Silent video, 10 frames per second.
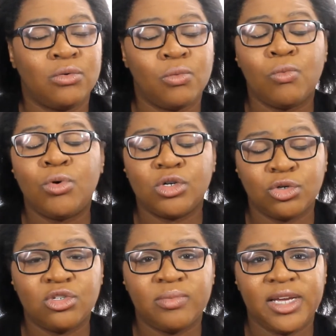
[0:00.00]
more
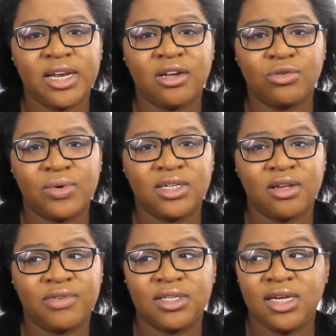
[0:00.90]
towards the beginning of
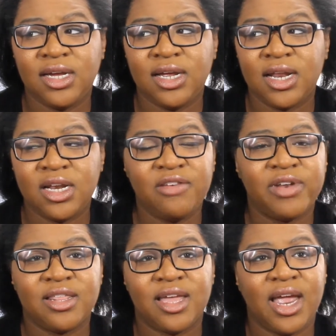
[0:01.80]
2017, and
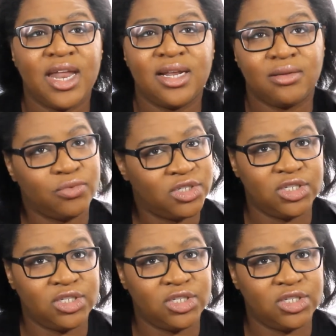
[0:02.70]
even at the end, it was